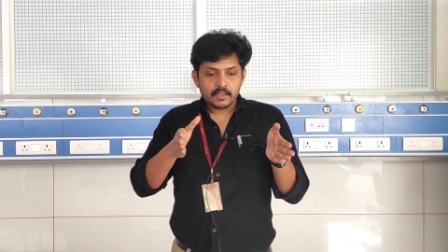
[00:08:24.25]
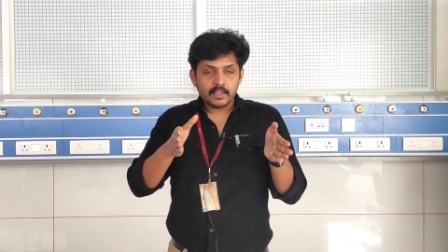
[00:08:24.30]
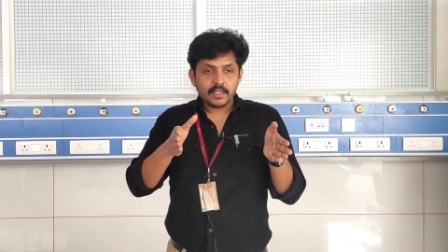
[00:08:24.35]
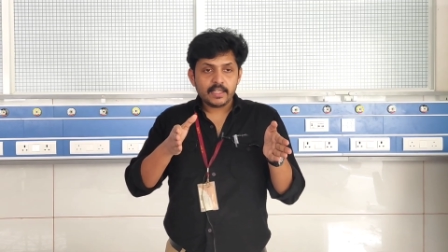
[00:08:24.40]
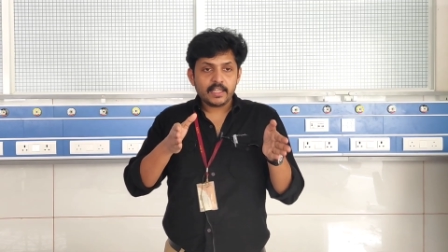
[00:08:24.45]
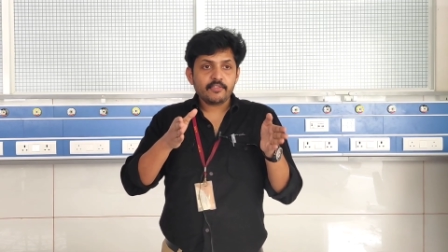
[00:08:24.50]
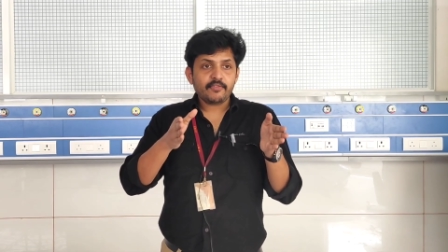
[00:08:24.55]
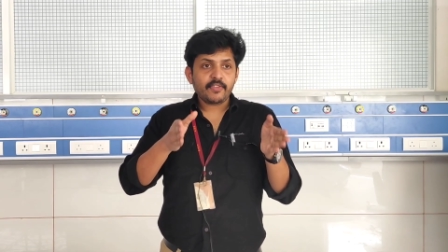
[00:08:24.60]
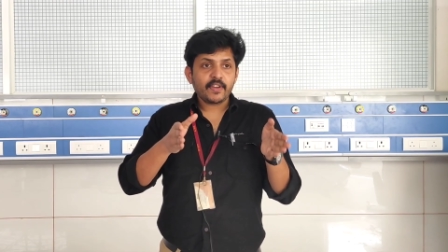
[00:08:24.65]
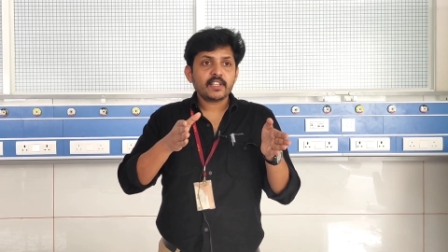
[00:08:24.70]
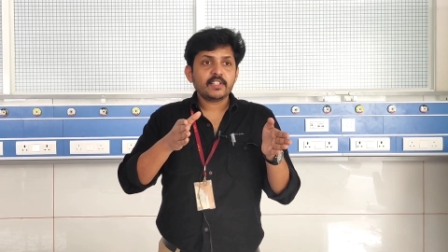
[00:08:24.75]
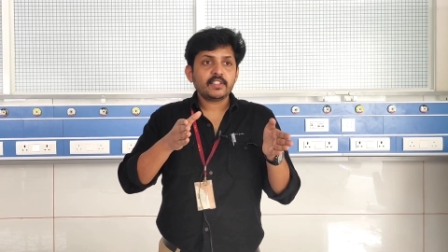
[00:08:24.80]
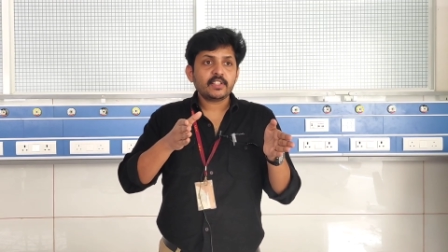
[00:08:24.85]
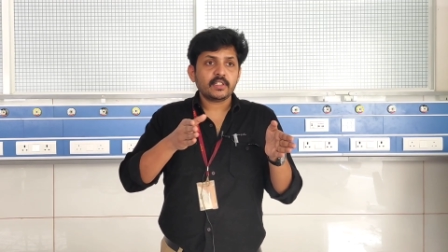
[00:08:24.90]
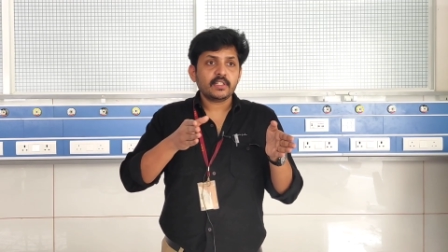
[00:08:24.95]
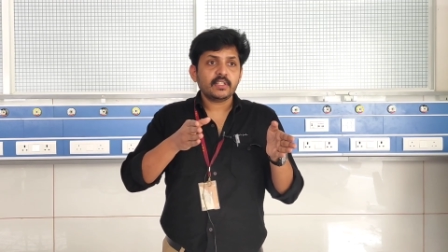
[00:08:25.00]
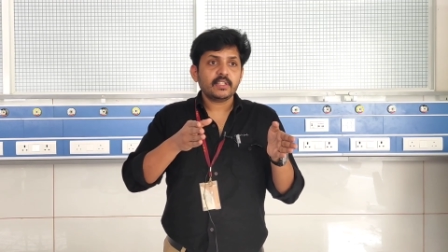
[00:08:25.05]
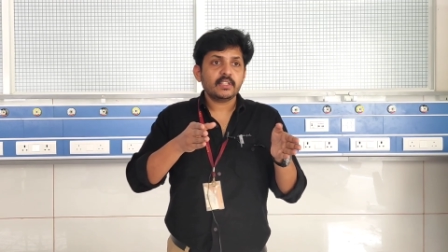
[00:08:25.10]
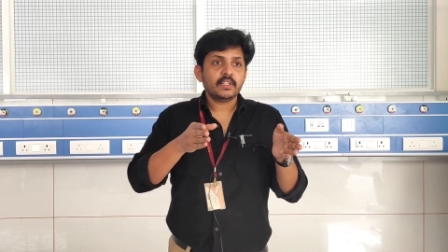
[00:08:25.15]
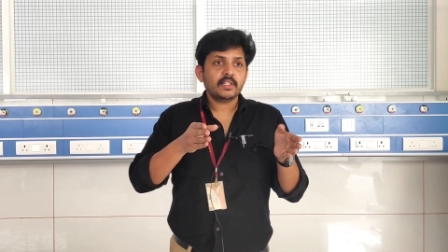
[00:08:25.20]
the effect
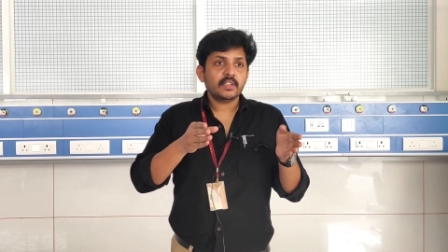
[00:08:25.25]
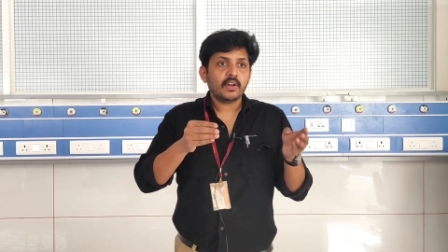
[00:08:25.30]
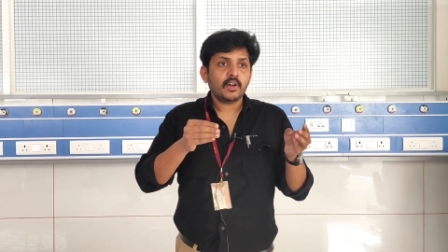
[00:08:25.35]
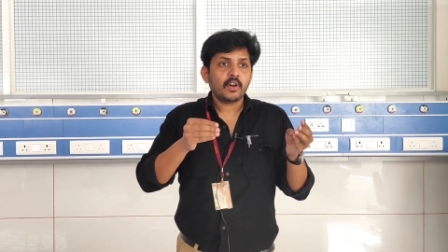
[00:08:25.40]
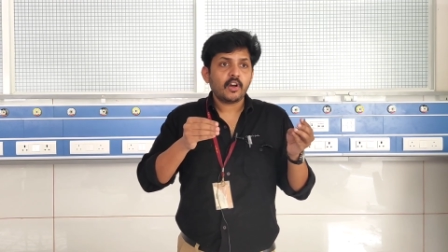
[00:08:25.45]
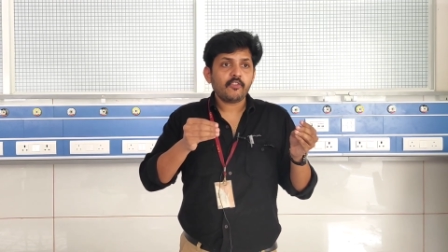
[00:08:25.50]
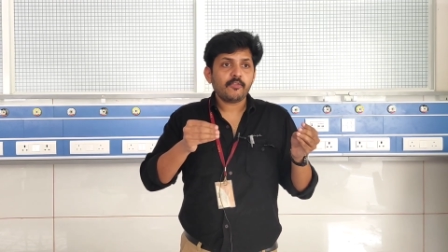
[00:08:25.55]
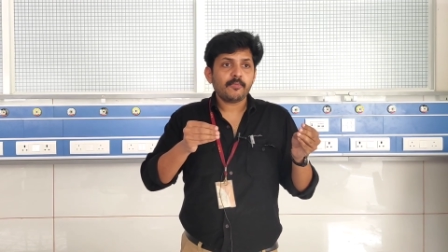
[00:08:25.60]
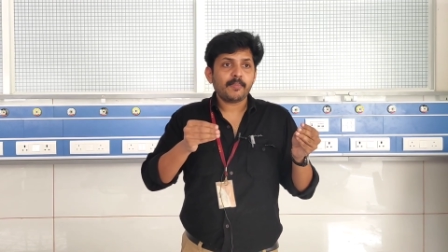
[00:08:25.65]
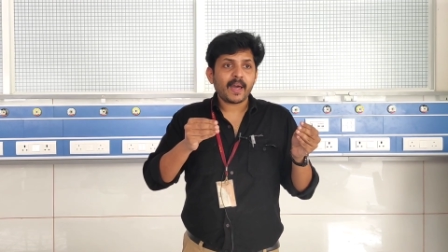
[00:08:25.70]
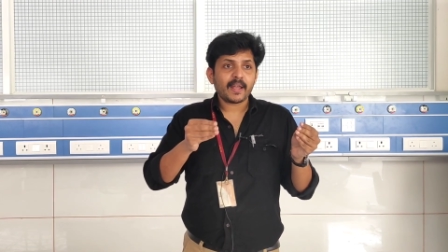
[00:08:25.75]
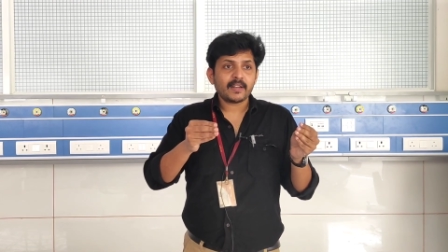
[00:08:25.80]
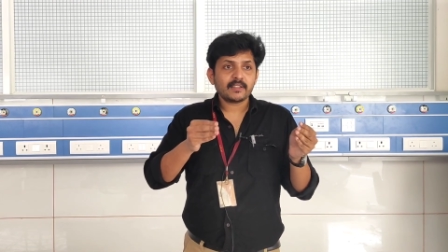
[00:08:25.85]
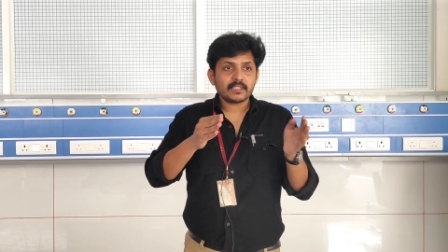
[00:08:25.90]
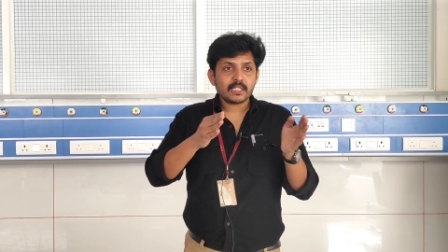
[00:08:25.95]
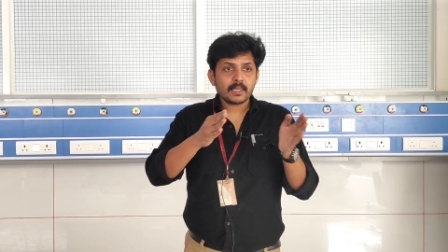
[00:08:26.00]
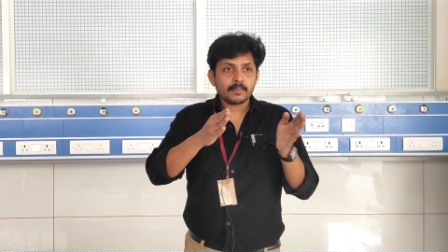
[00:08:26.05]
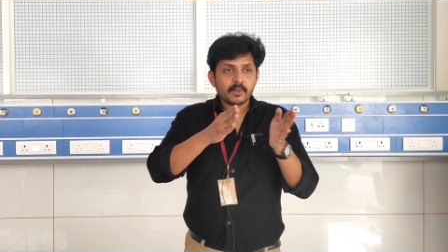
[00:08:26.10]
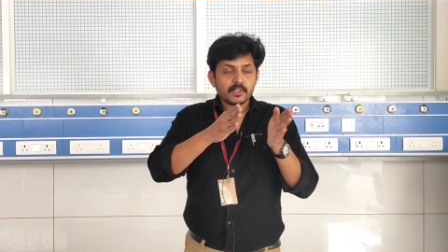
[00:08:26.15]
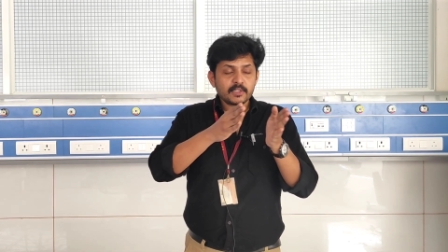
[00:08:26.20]
of
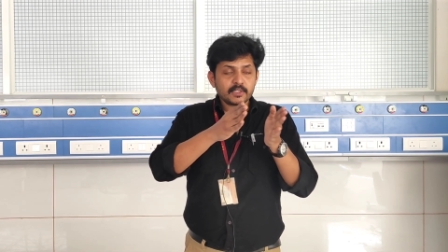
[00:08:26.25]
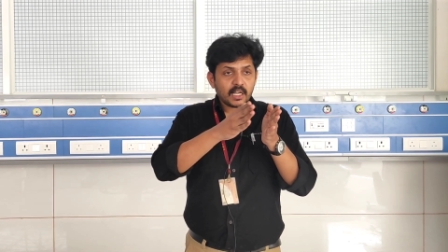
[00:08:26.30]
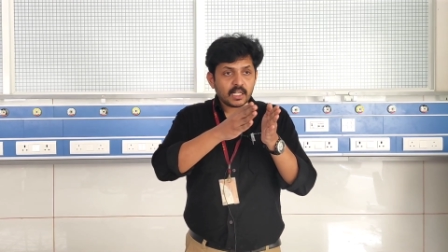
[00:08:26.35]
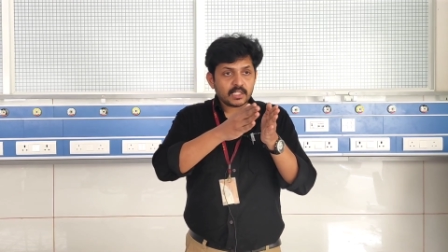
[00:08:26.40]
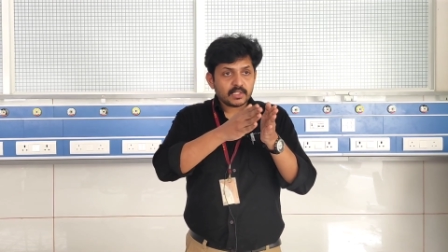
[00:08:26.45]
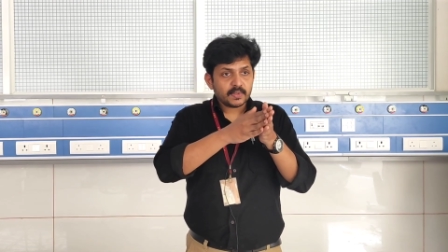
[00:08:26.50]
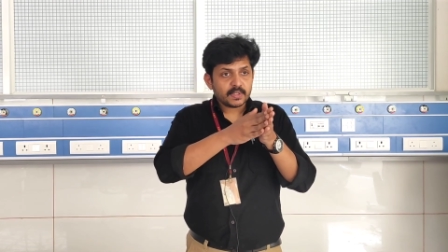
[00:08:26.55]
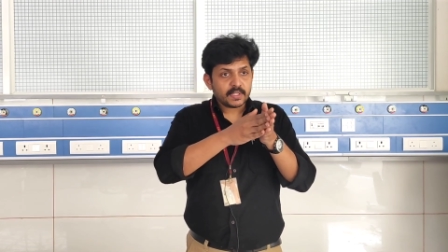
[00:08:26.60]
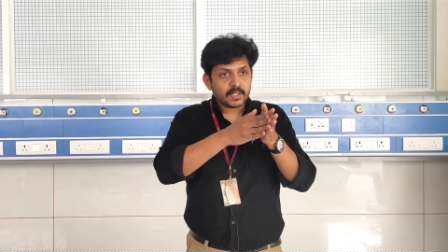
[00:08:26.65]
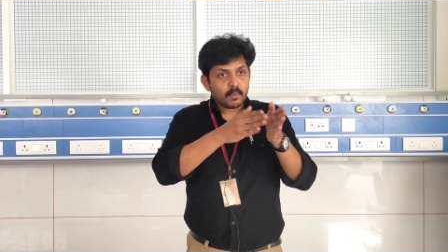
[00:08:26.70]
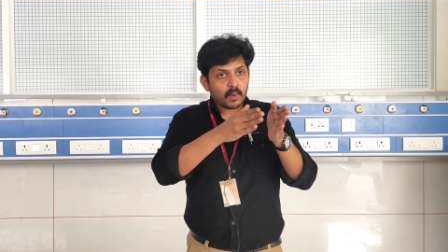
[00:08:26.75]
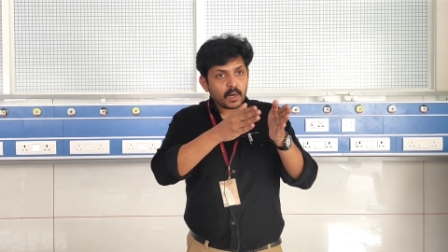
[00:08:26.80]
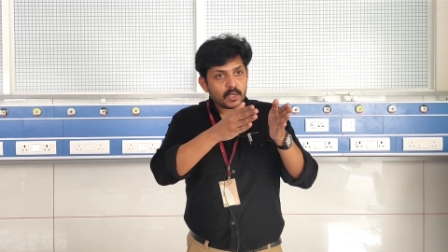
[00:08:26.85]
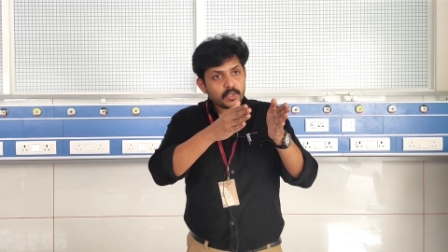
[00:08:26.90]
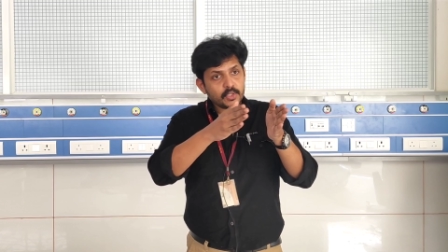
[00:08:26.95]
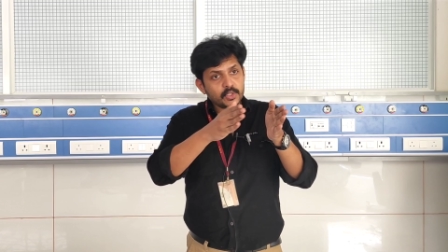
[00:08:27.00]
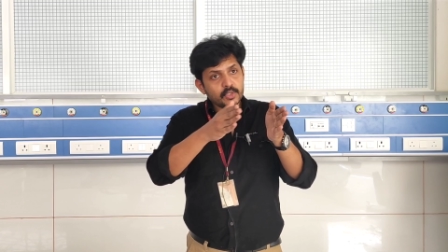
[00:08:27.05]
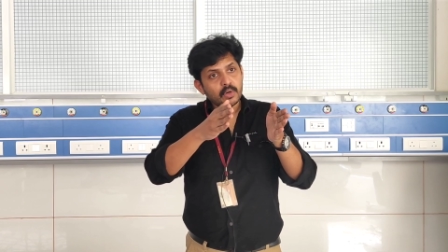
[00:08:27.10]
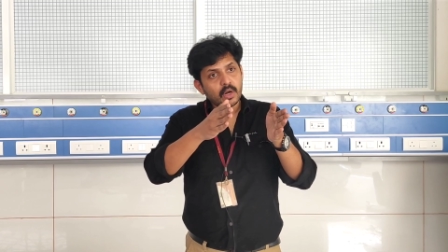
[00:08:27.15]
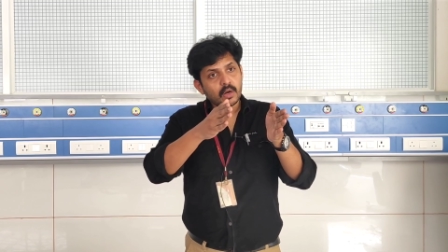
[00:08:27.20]
paracetamol starts within 1
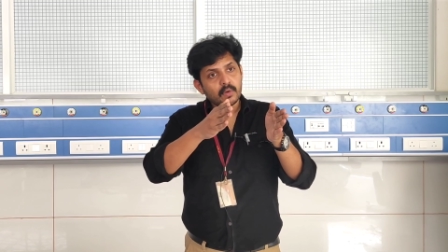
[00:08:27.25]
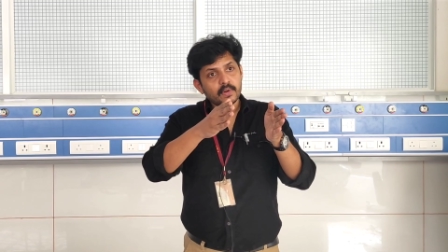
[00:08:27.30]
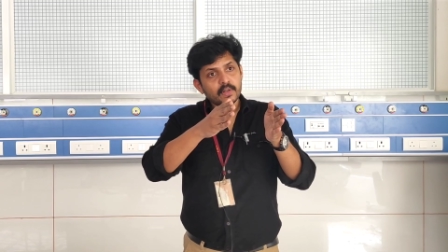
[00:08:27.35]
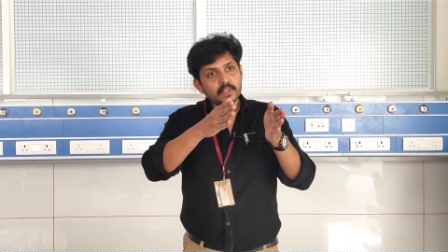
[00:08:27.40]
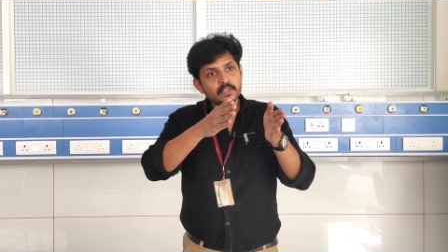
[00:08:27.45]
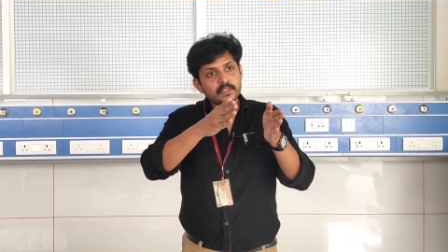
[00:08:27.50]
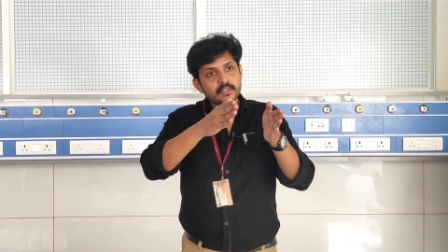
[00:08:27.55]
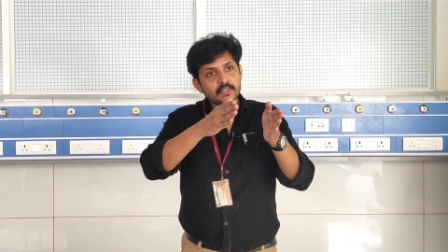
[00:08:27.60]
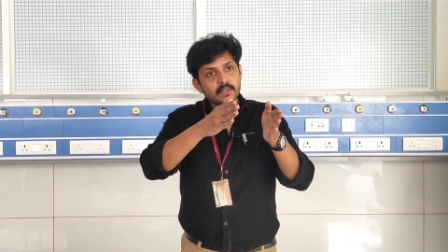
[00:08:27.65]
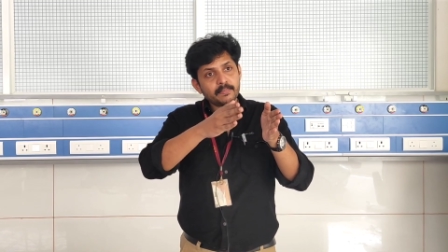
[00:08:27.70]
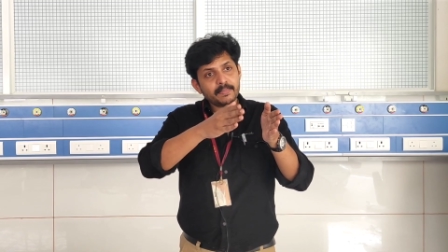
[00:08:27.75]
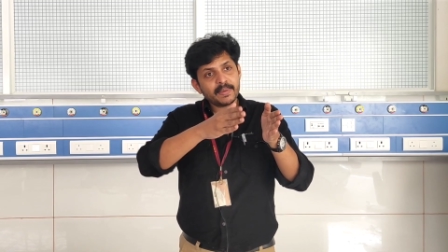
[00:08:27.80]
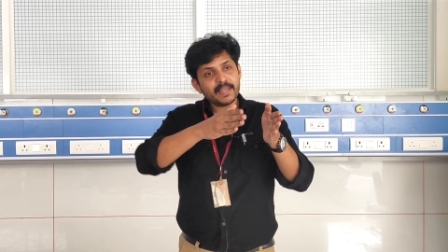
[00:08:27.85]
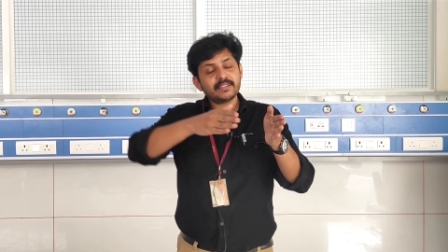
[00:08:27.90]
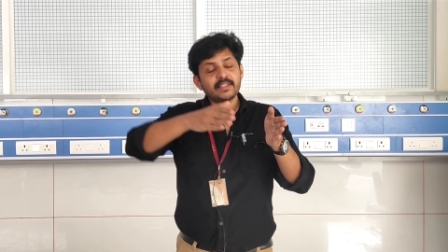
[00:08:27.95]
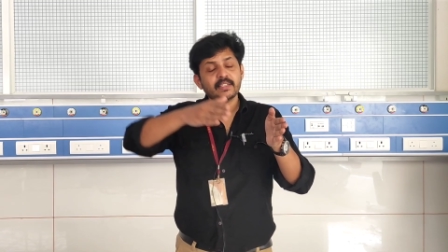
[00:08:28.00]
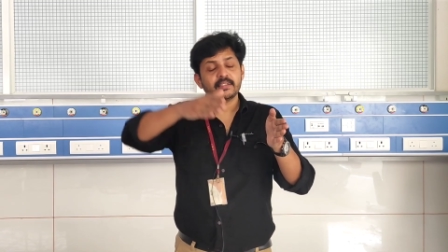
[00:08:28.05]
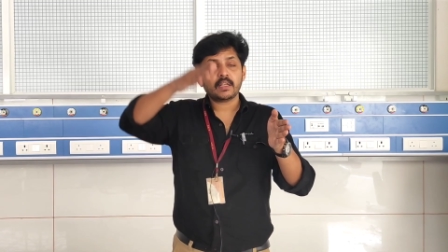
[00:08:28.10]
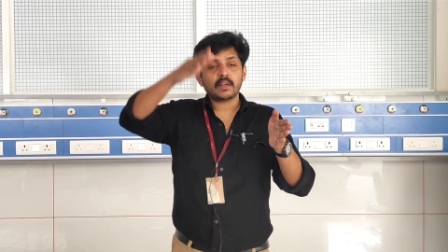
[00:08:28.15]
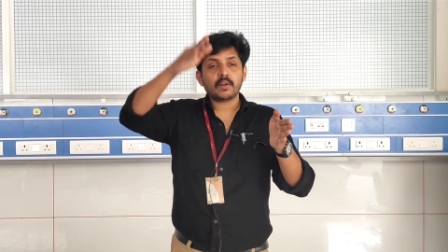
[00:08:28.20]
to 2 hours,
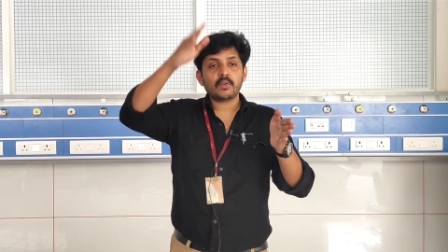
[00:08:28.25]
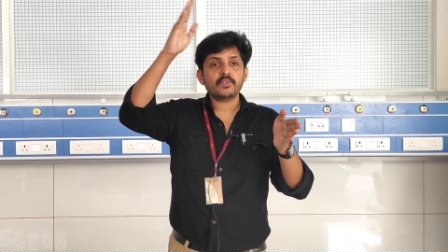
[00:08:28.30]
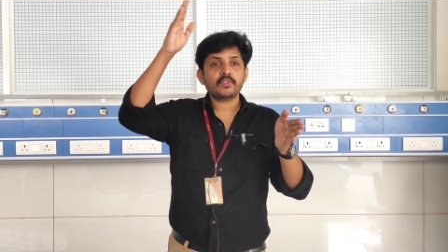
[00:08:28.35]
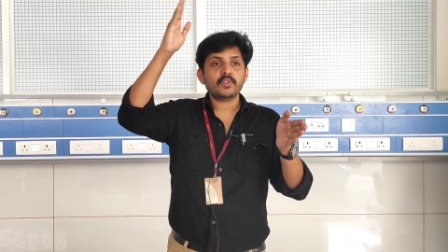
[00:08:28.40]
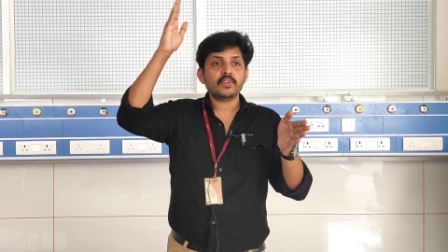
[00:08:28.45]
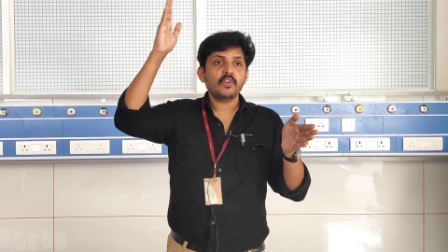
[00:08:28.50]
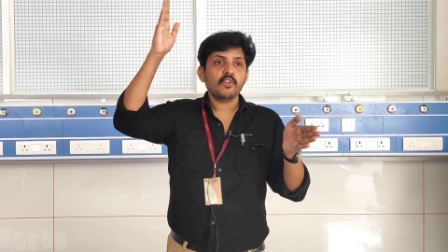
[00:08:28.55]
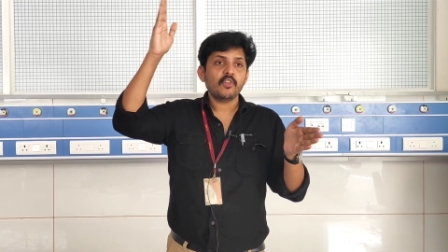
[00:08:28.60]
peaks at around